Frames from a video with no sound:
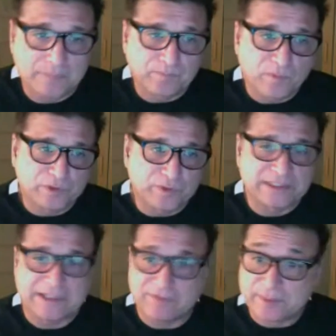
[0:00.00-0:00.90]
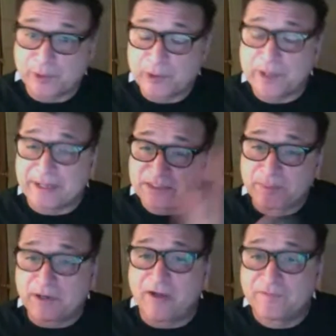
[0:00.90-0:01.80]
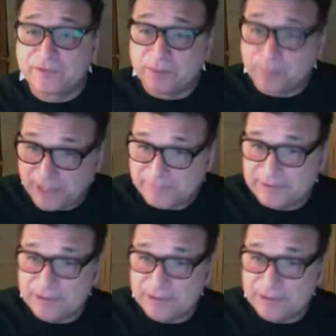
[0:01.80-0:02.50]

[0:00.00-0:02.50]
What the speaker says: which was a government program that spun off to a private